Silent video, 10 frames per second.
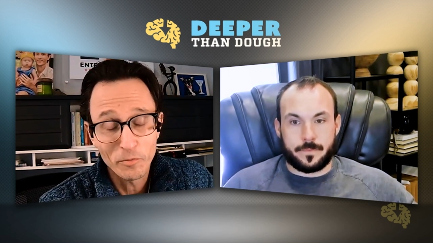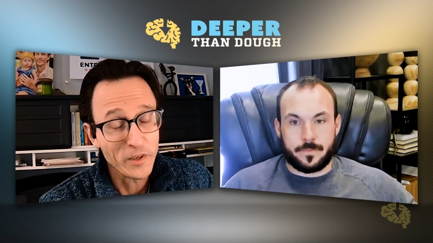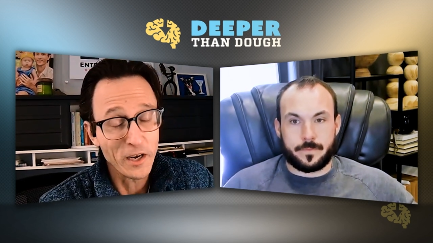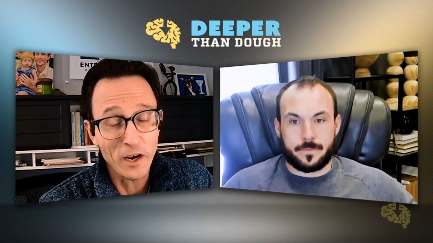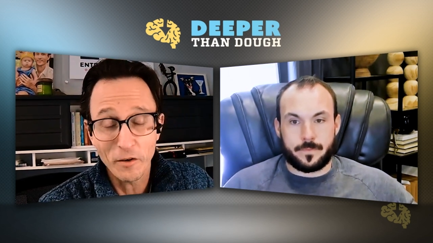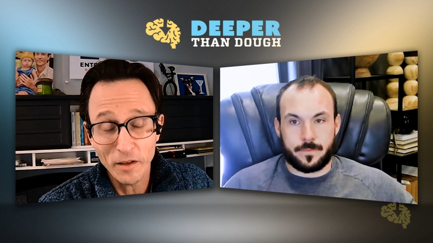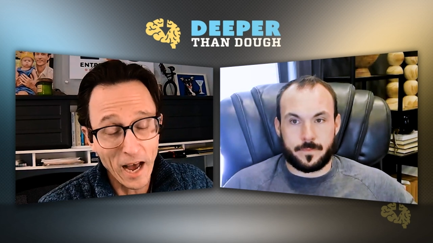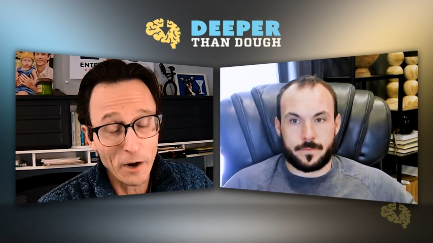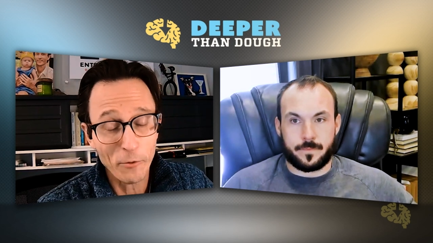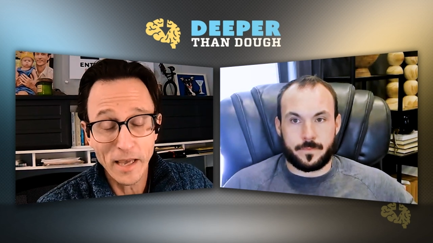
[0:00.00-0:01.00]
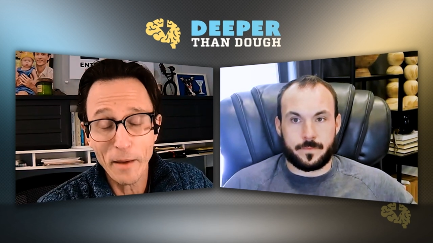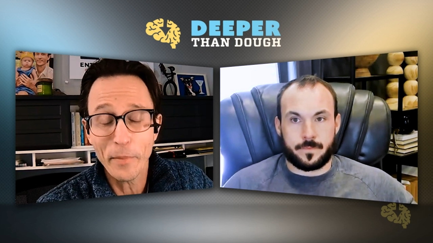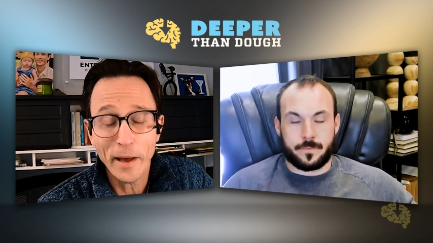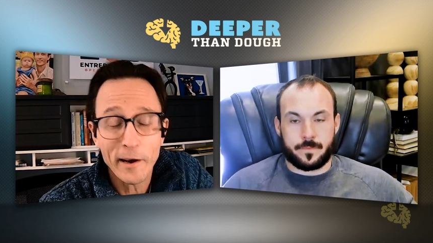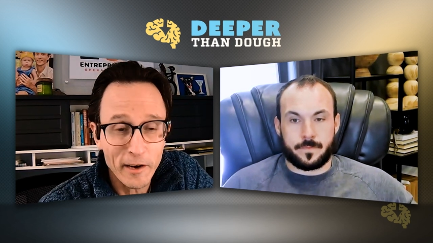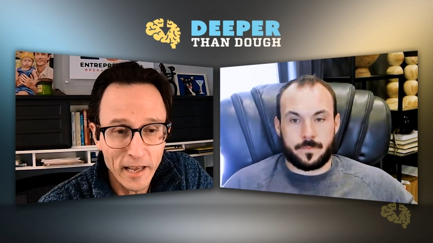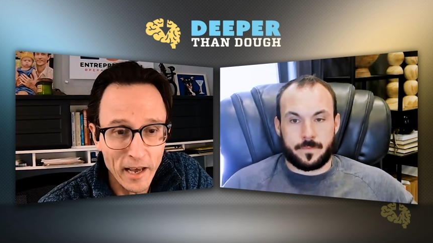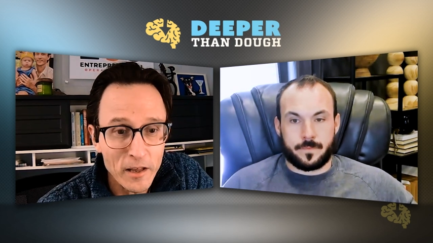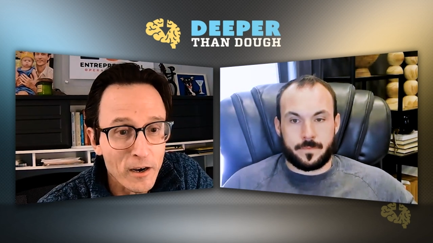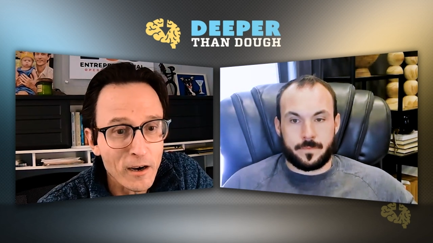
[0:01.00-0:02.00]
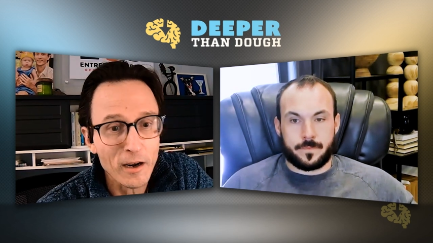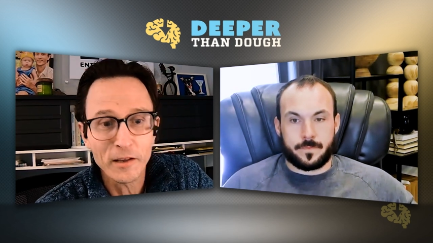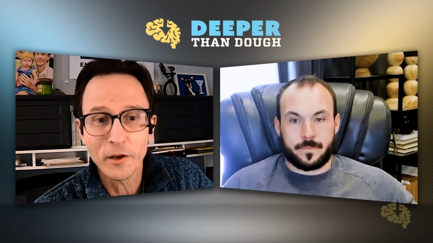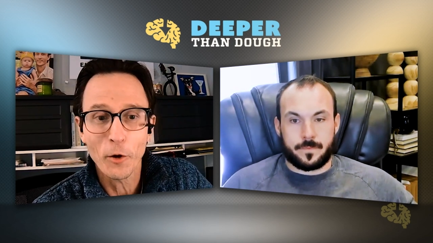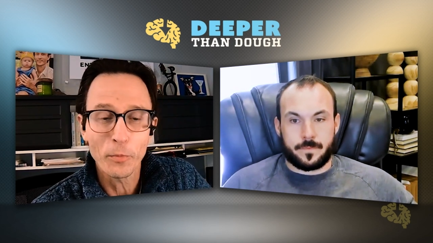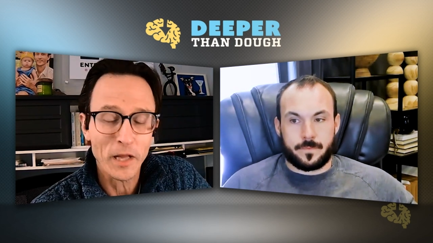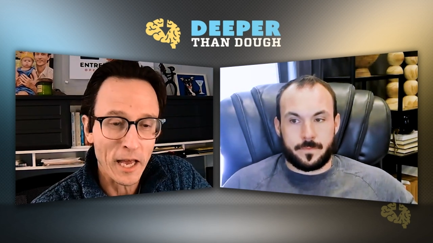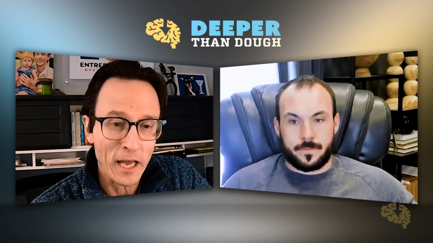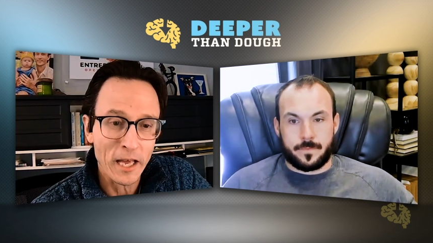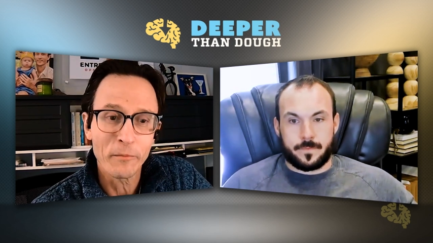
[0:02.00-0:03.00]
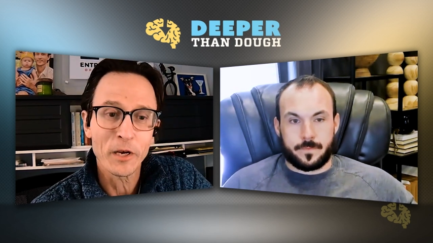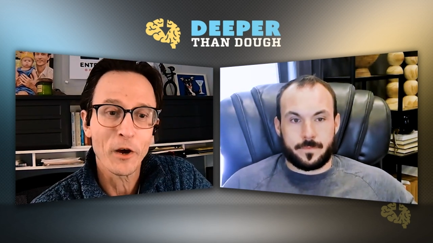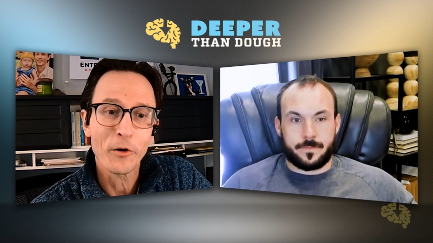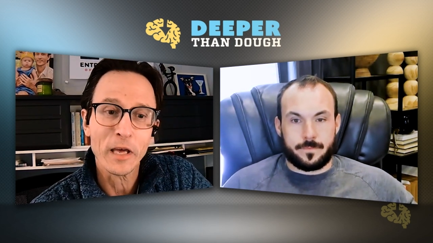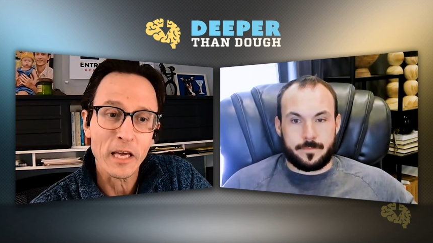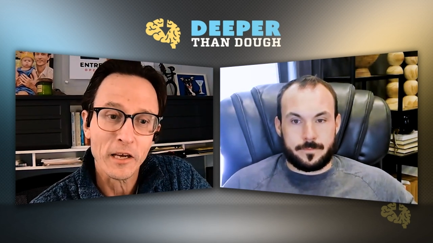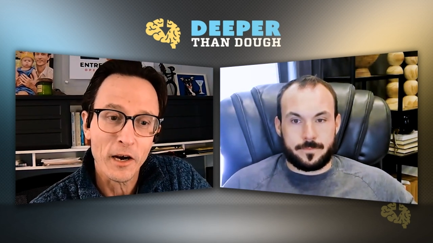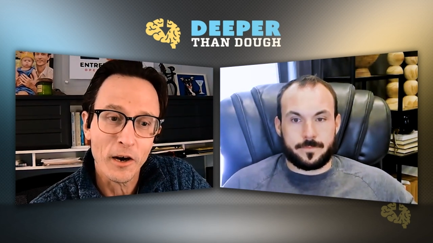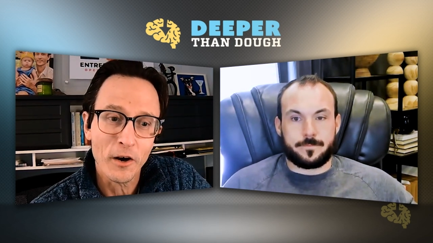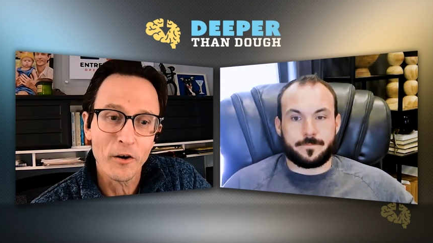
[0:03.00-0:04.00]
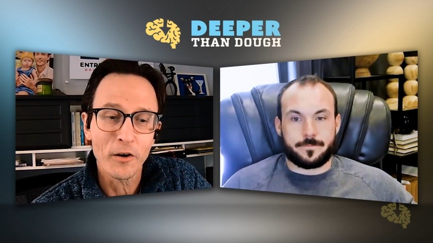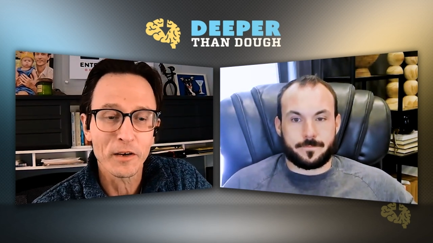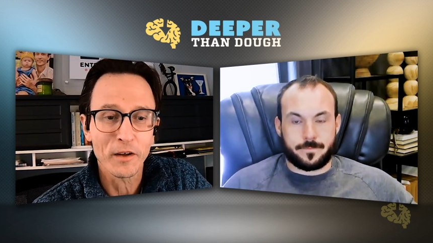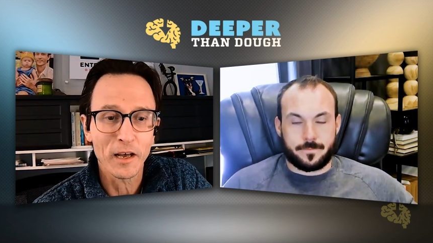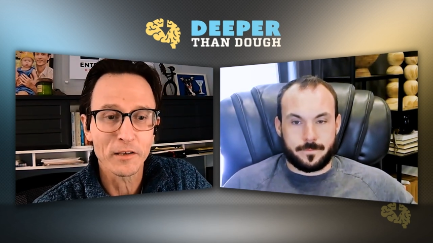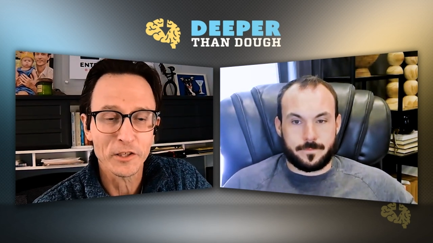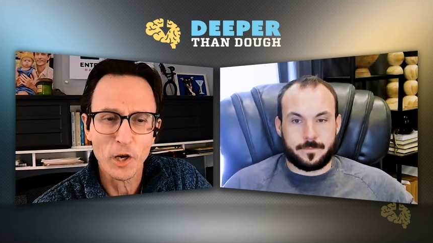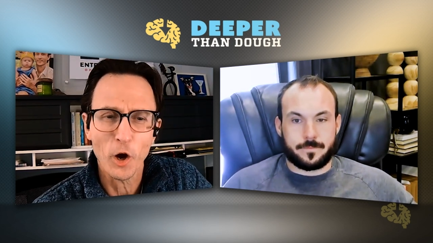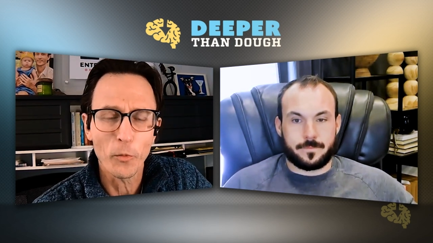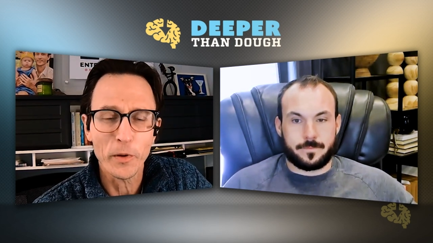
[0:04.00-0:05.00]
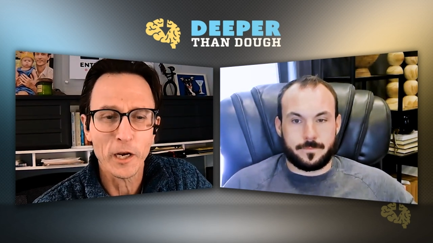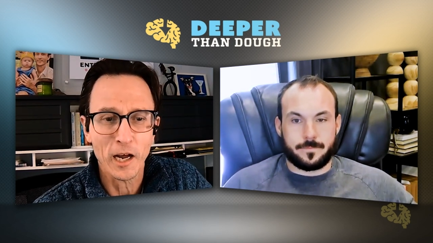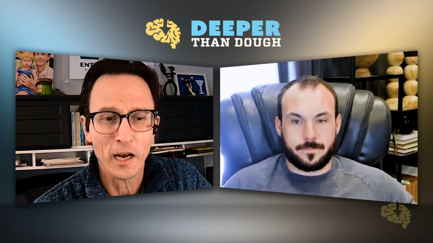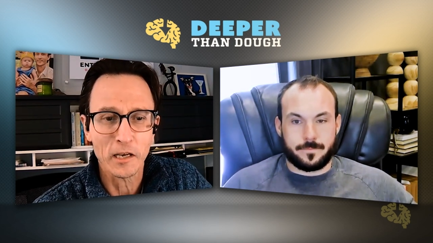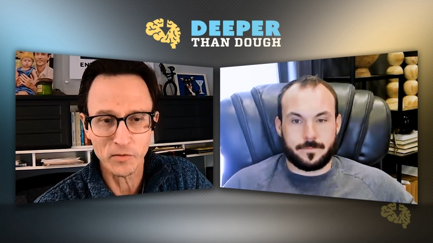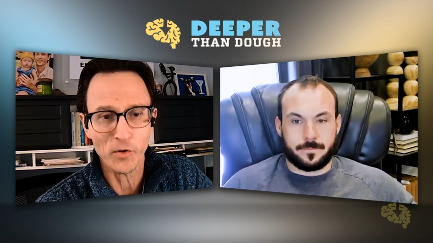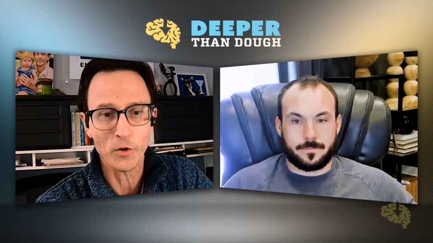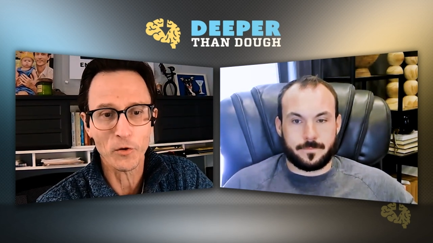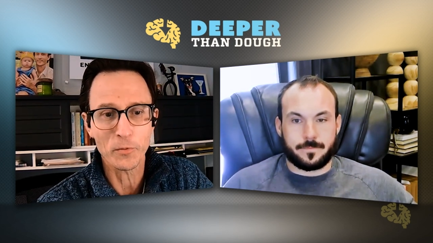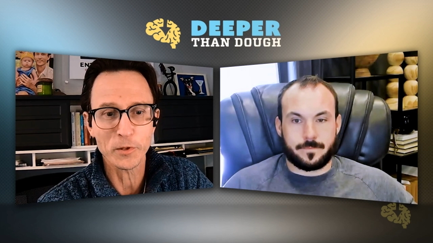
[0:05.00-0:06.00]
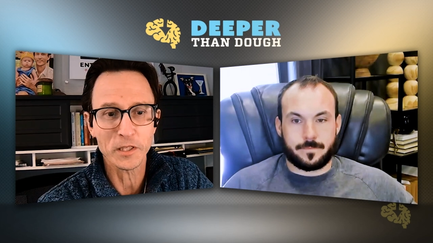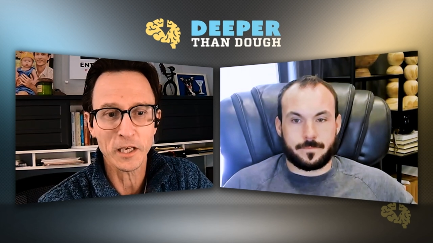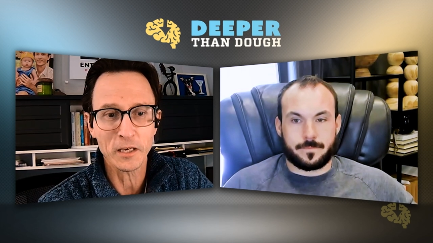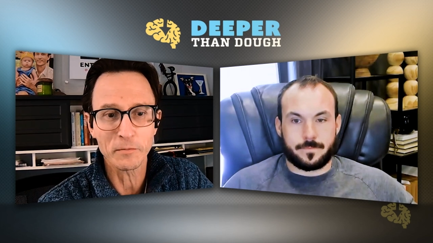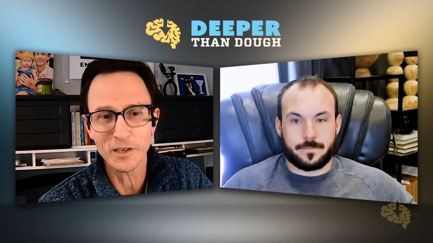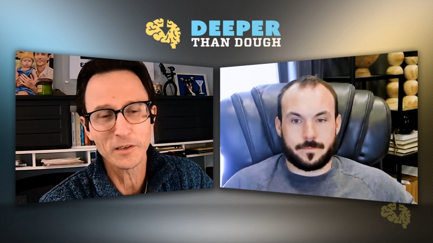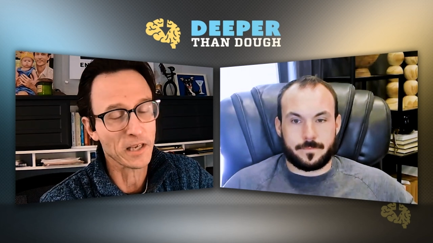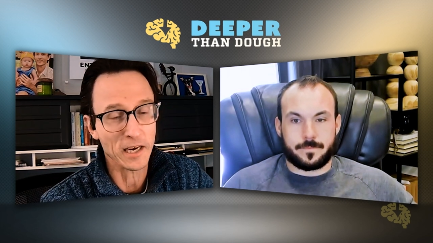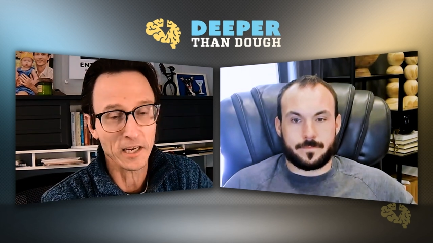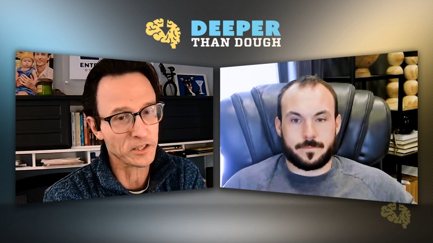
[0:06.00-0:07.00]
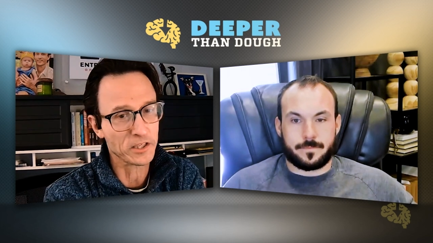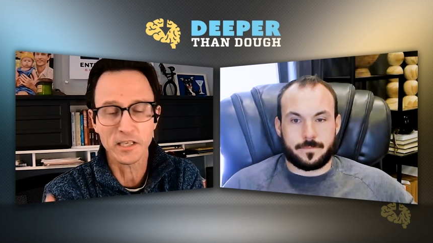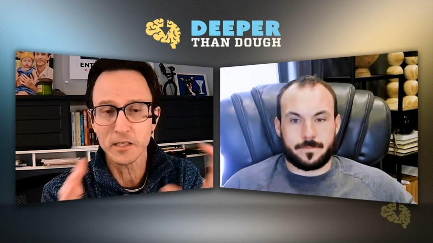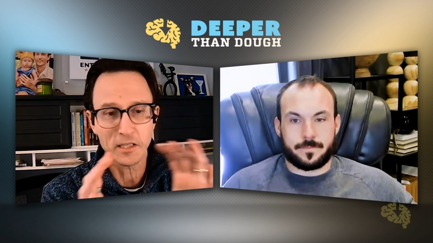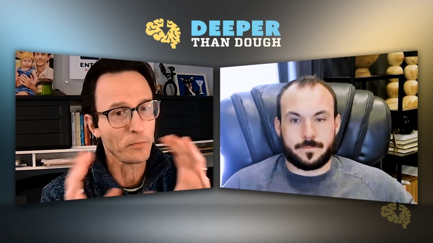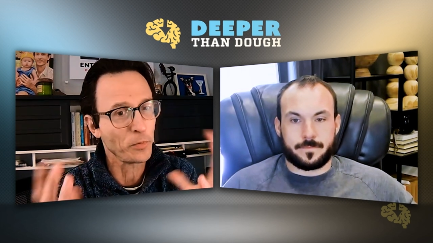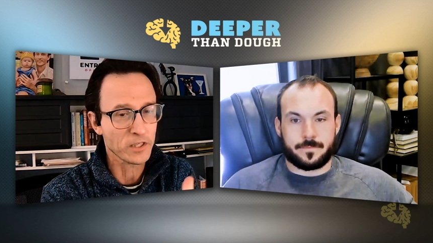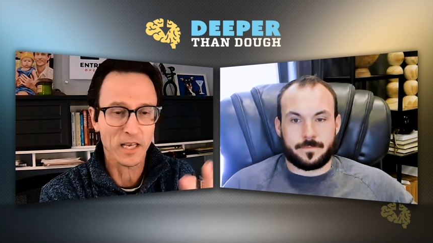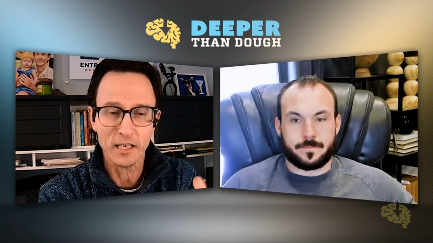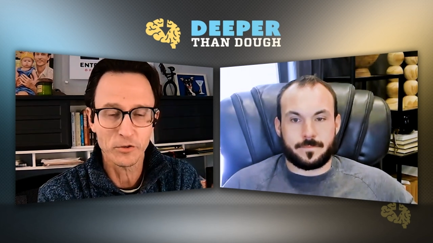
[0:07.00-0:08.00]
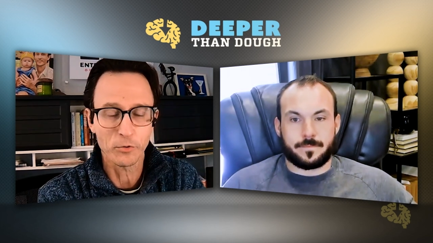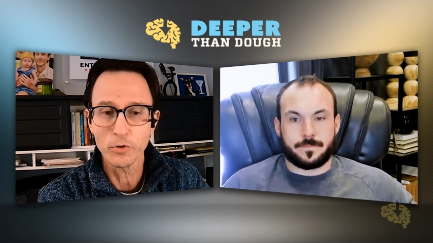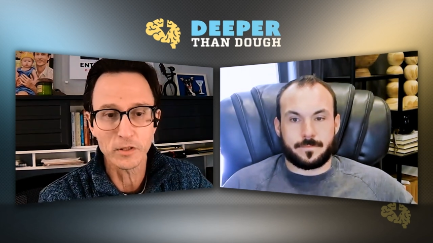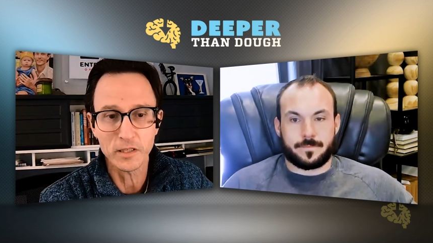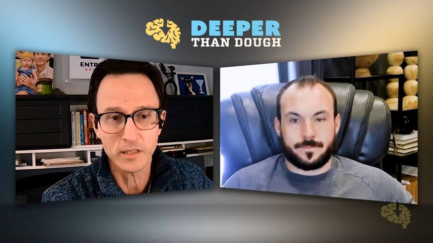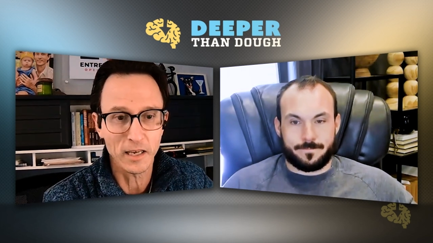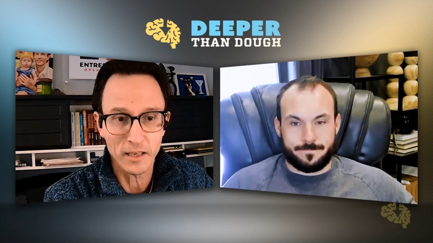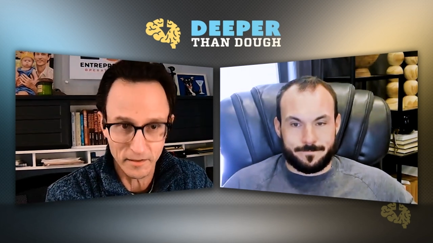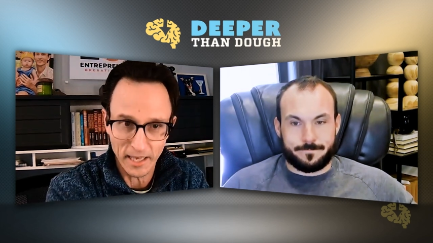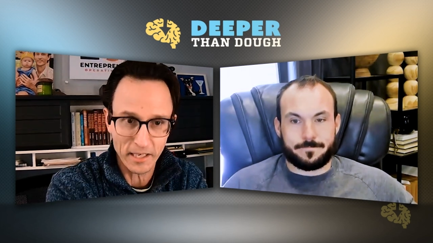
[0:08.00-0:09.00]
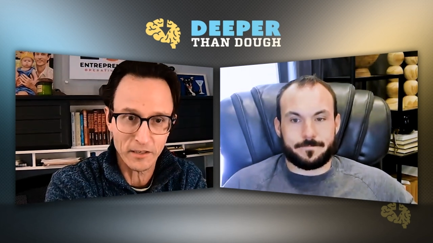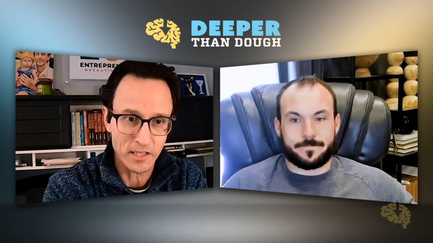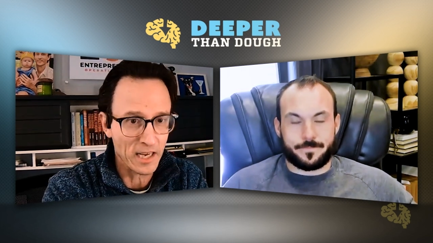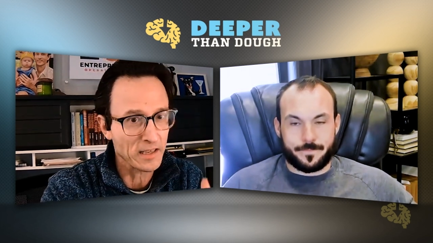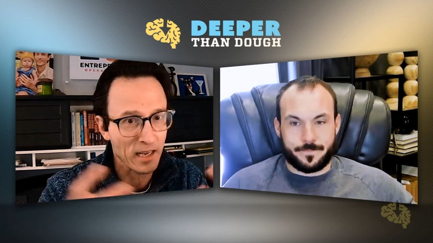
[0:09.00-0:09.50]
Speaker 1: you know, how do we get better together and no blame and no ego and and just open and honest and vulnerable teams. So it's and it's just a simple set of tools that, like you said,